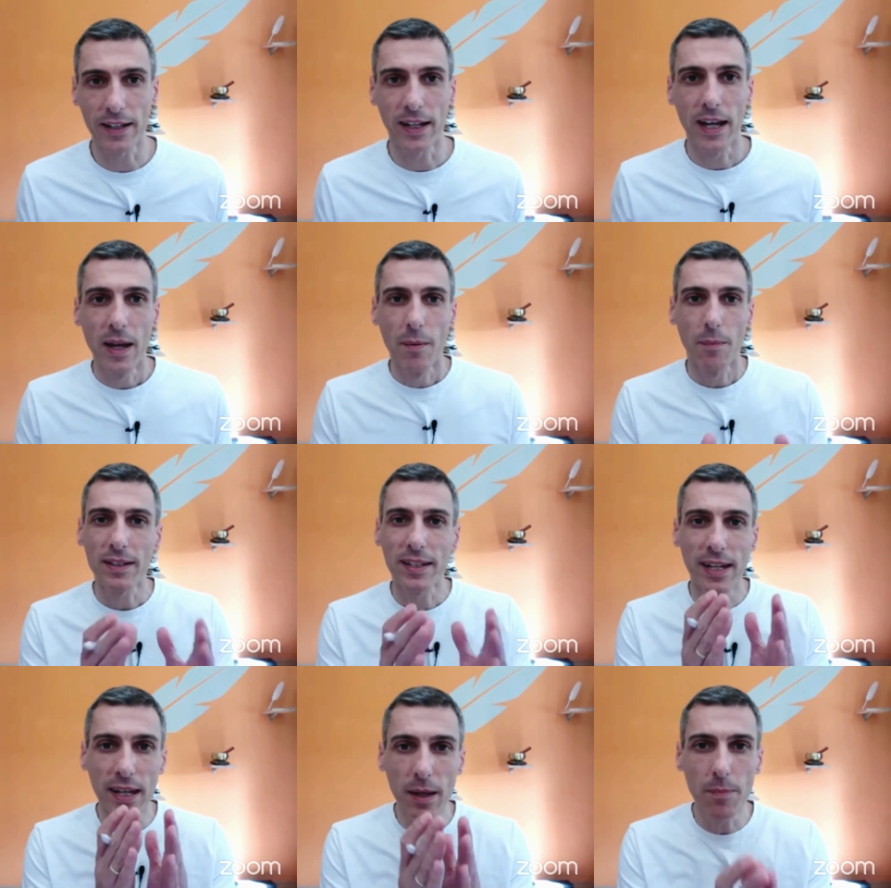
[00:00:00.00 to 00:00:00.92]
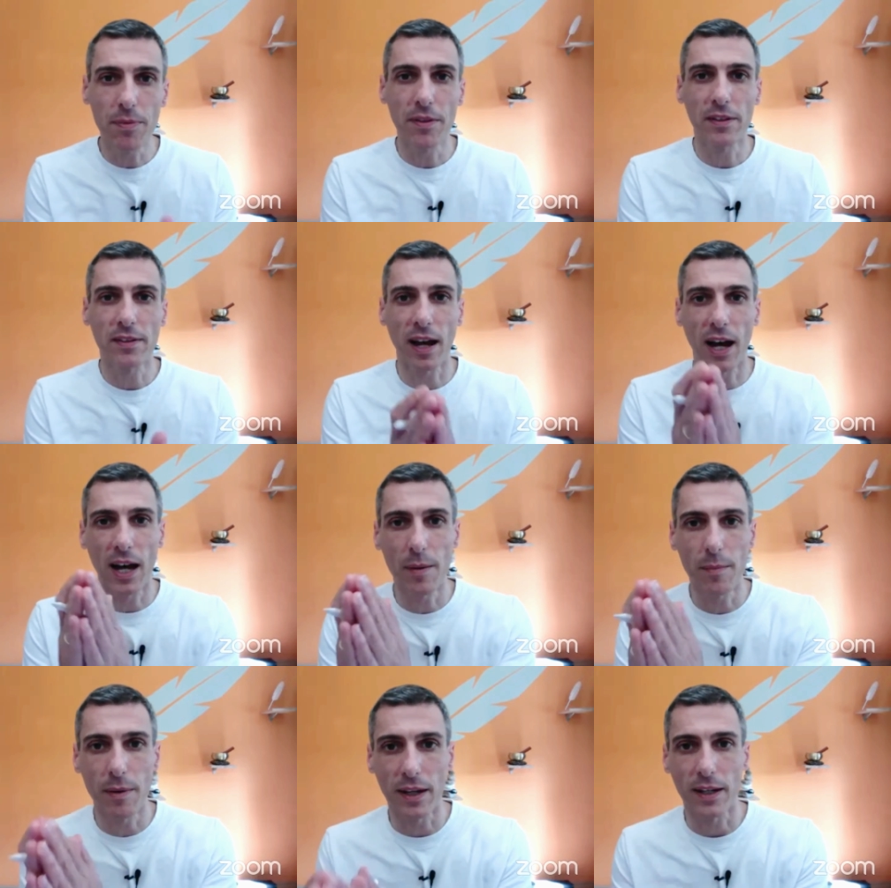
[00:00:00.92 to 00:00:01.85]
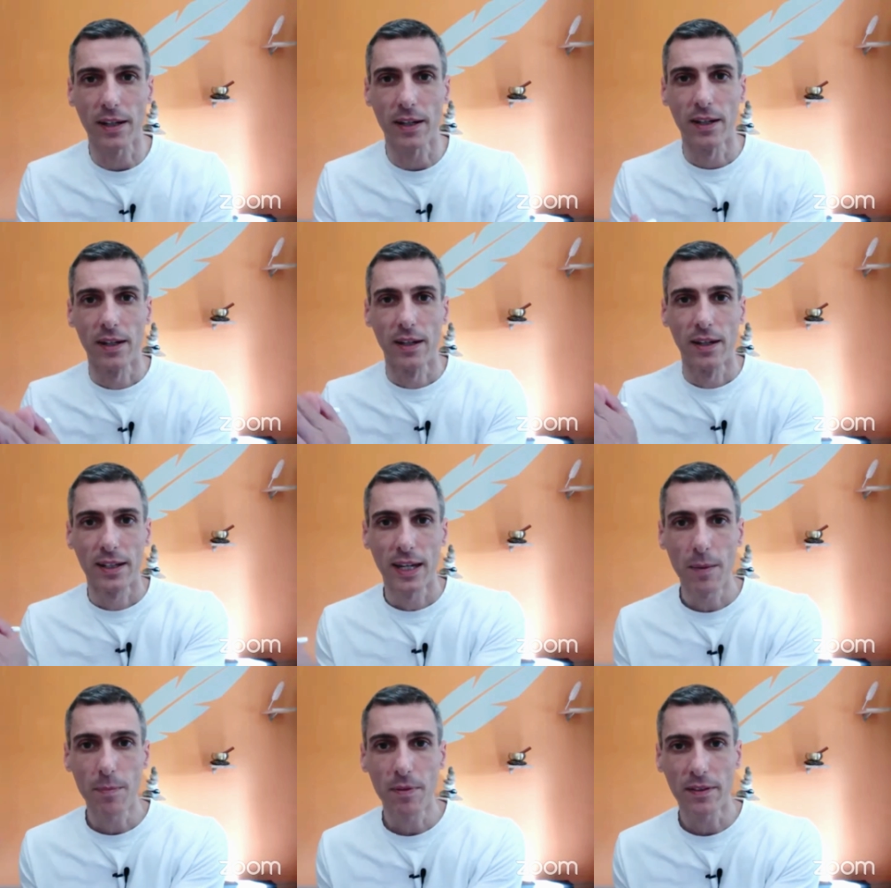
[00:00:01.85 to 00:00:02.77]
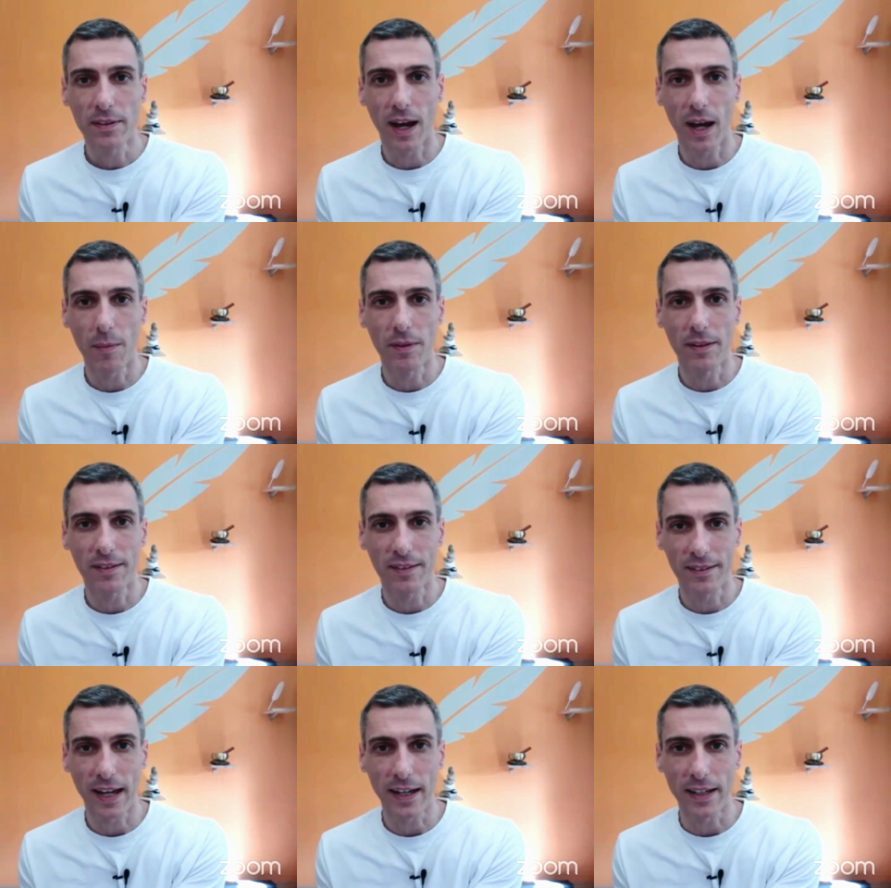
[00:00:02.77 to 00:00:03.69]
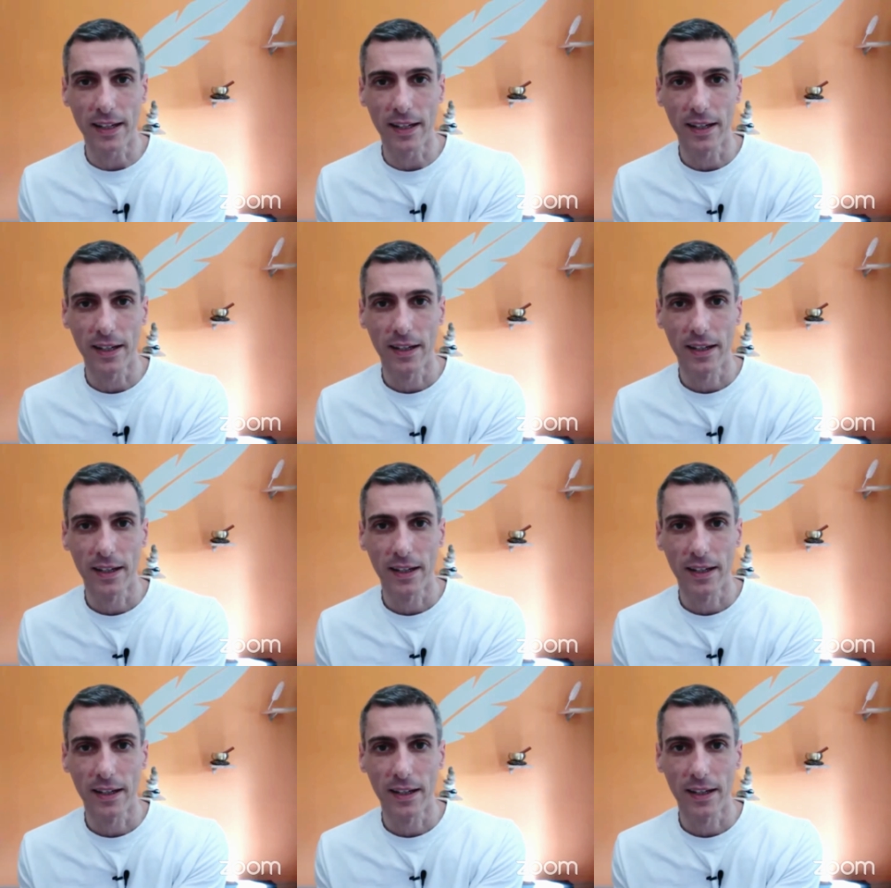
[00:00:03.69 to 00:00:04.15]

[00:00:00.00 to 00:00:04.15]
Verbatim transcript: Like, but keep the timing. Keep the timing steady.